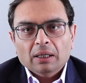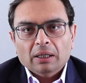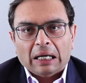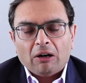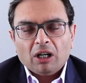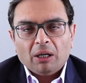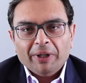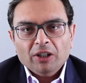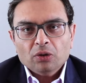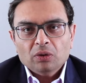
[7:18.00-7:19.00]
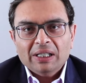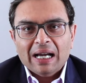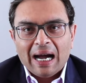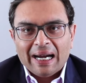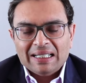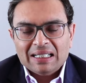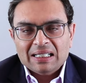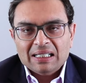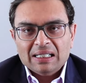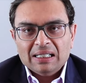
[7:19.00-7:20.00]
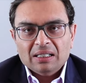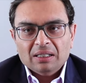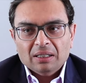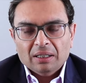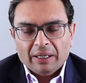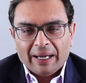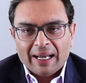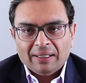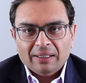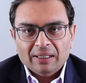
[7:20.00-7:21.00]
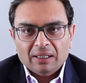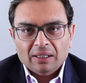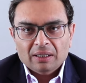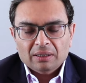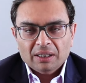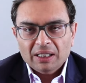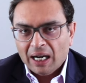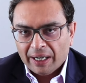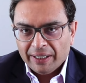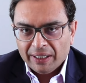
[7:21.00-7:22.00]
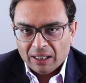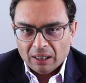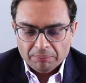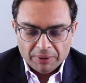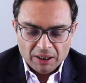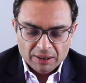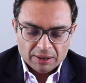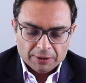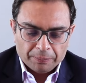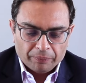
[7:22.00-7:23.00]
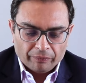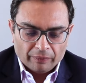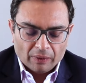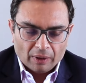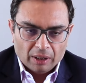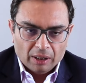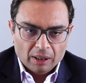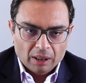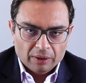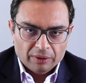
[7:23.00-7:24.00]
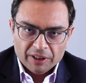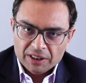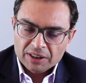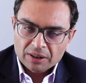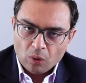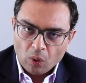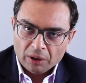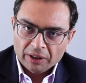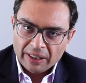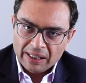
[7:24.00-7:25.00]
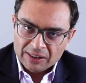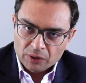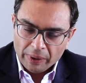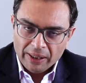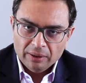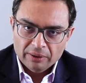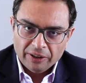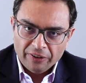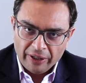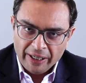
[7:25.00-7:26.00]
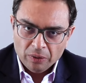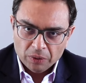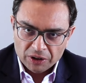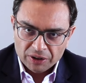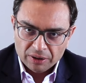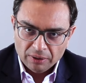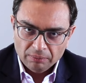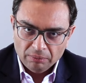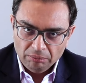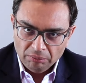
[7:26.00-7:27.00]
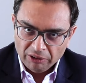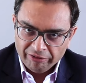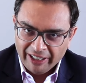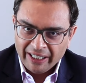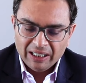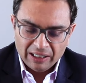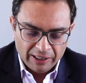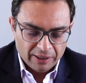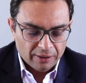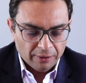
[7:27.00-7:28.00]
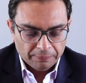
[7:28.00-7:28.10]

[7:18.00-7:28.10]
Now coming to the IT and the ER&D companies, uh, this quarter as well, the trend was very clear